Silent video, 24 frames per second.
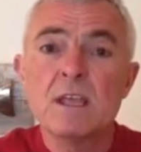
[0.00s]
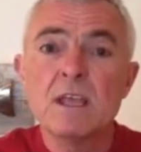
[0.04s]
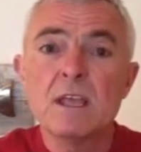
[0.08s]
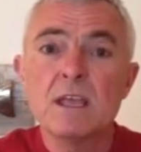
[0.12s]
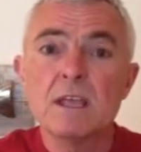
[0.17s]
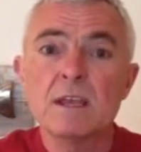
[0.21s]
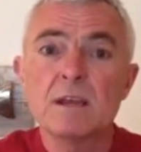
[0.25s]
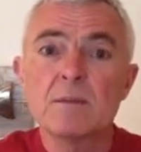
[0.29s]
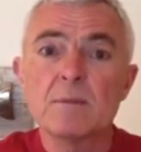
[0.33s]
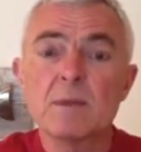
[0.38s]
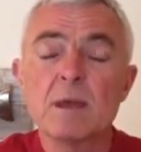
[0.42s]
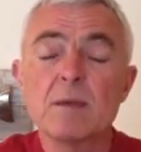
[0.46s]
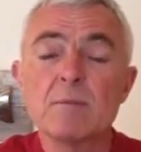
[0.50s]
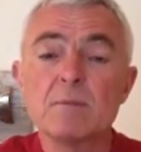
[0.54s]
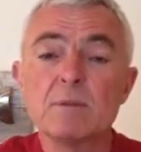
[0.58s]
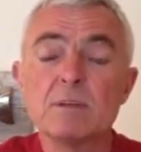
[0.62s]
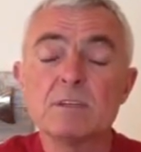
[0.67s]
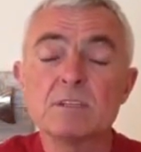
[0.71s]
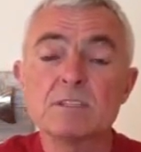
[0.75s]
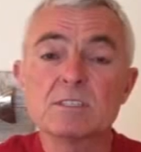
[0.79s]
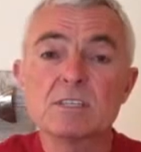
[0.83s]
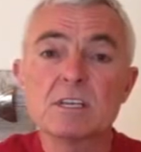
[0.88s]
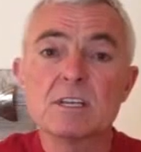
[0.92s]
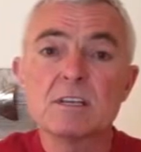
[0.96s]
And I'm happy
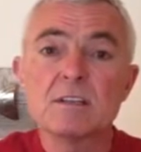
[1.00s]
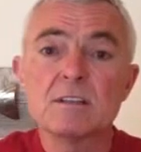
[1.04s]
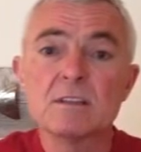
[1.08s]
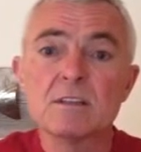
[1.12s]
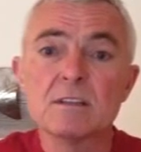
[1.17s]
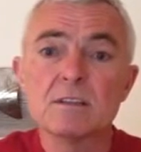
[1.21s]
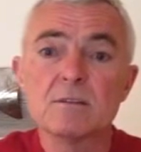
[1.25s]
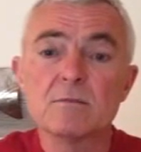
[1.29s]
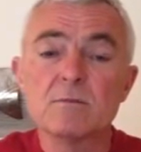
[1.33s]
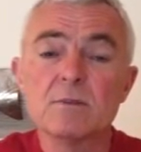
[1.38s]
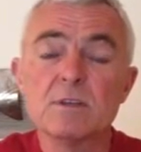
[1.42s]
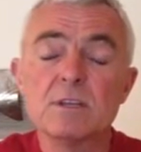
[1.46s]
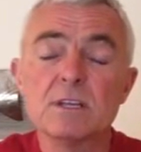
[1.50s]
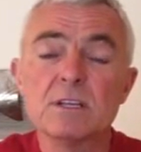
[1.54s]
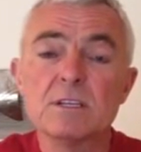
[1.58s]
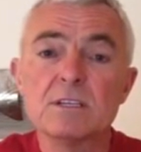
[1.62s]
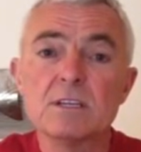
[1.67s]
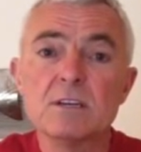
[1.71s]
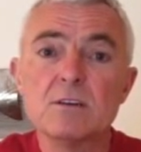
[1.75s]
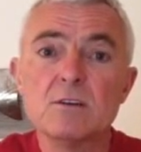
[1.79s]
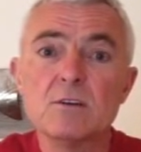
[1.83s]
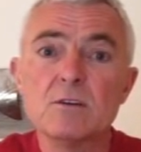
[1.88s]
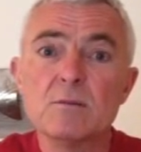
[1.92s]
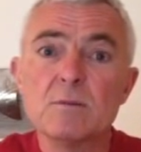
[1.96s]
to say that we
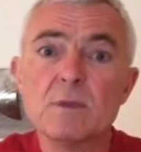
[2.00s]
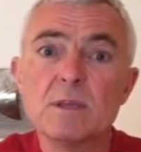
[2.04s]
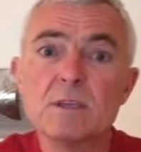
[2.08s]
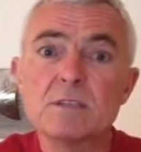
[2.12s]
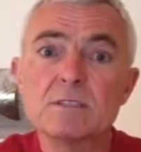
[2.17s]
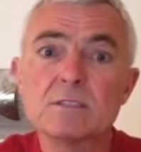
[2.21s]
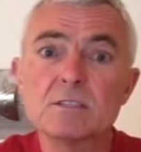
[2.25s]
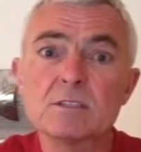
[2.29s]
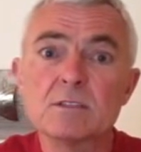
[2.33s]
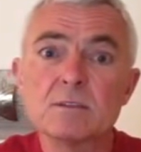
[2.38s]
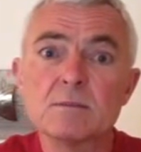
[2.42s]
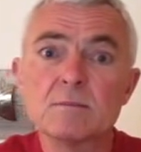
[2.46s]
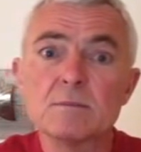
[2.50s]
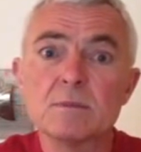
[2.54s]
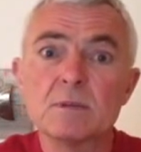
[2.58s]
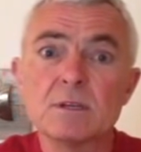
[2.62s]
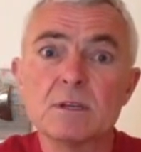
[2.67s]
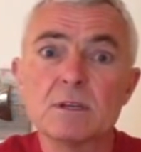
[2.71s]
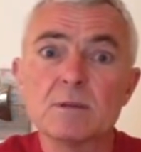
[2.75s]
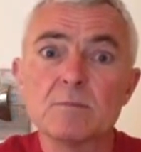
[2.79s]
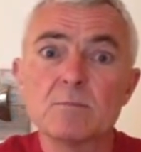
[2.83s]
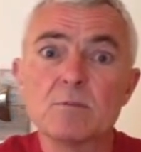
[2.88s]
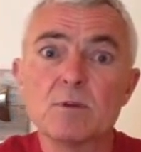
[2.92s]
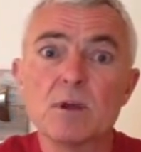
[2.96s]
continue to make some
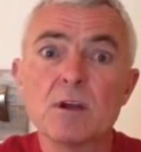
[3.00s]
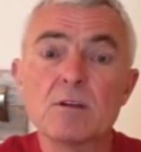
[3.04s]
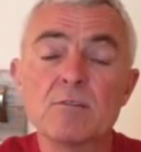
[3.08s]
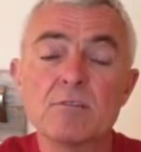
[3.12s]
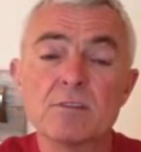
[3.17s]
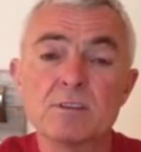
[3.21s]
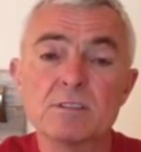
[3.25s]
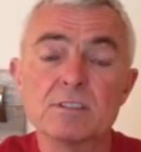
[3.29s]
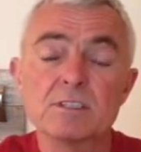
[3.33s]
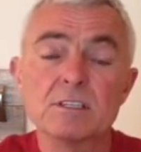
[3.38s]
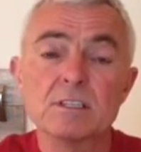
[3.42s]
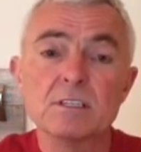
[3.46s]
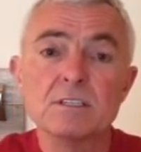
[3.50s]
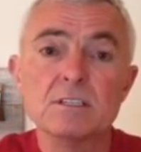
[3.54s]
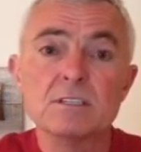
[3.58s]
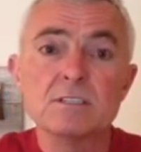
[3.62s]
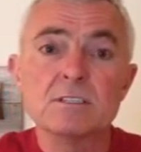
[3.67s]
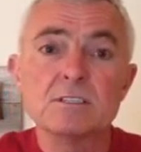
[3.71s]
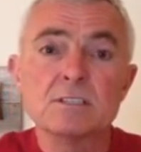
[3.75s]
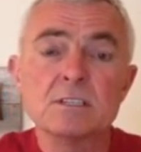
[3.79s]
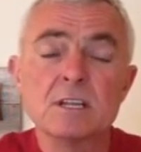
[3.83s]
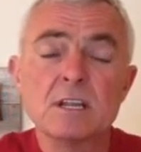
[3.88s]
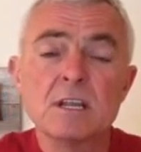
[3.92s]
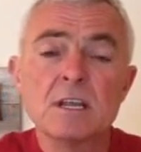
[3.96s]
progress. At
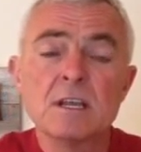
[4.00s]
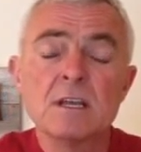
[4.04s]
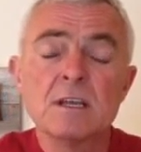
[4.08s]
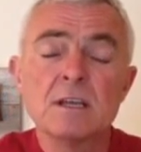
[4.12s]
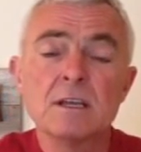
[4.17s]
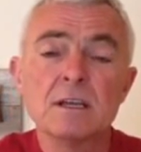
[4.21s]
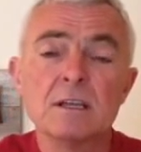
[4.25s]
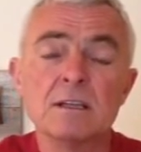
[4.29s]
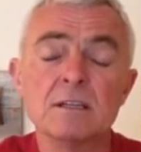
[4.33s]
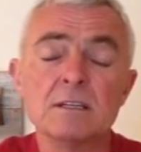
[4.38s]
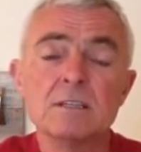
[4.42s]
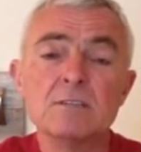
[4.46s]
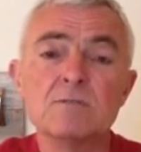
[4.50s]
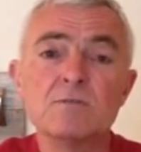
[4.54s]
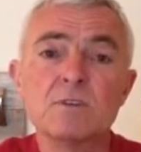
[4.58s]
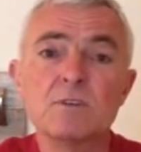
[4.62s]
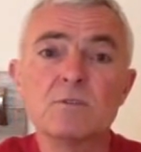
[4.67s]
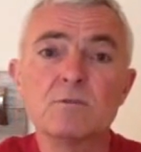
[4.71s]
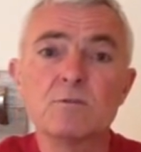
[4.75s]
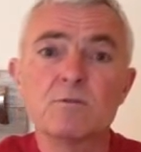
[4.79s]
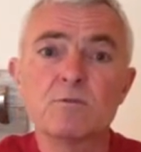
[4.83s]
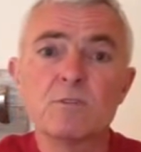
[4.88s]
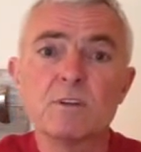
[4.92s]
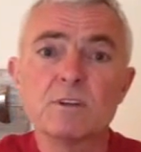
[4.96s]
least
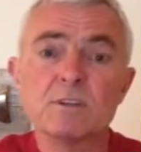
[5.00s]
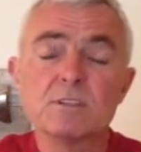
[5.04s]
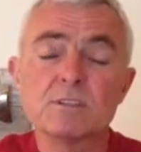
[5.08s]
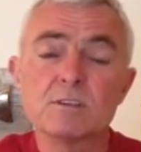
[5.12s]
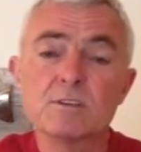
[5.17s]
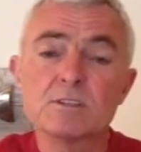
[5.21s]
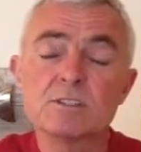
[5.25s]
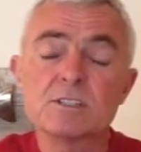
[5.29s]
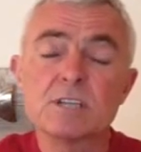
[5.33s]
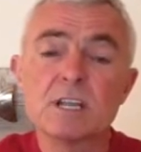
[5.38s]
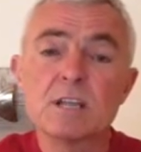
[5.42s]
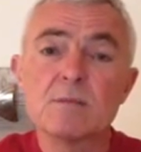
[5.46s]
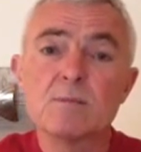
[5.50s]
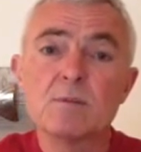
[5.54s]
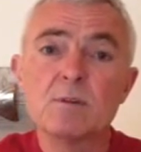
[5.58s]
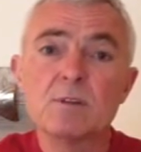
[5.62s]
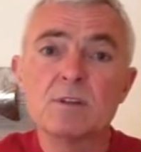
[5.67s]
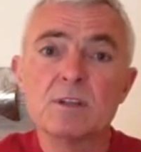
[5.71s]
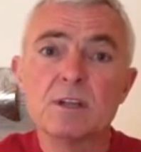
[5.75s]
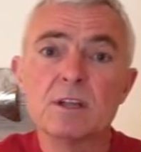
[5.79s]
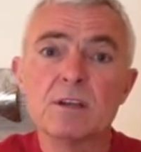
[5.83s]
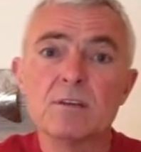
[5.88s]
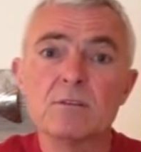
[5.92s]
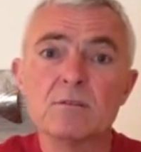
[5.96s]
federal funds are
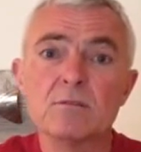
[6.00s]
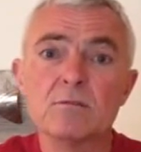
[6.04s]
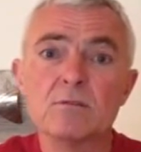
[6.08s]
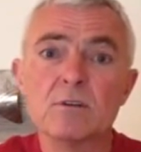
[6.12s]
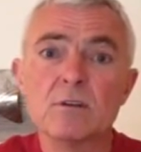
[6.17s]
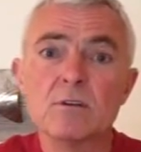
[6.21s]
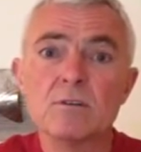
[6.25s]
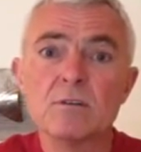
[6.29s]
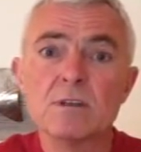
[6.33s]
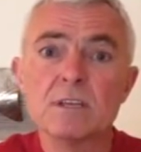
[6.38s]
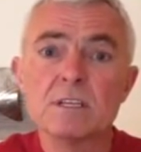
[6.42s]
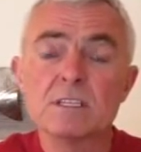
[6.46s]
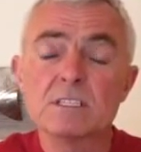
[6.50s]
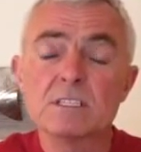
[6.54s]
stable and growing